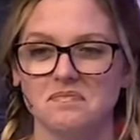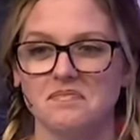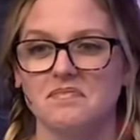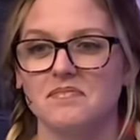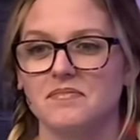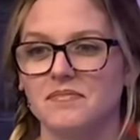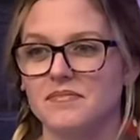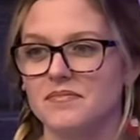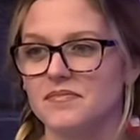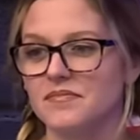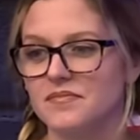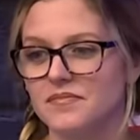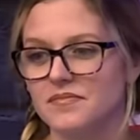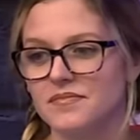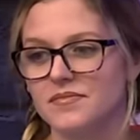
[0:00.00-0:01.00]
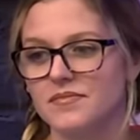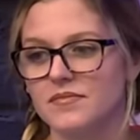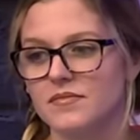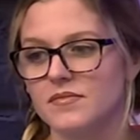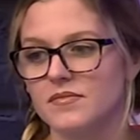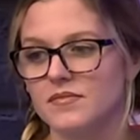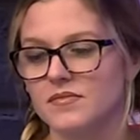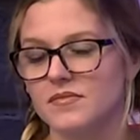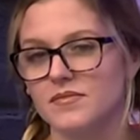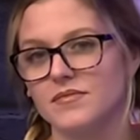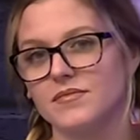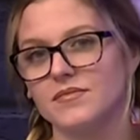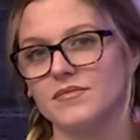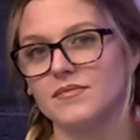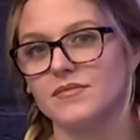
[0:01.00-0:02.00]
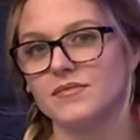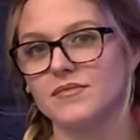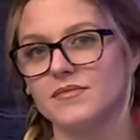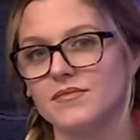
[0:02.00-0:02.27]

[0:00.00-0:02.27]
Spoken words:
This person isn't speaking.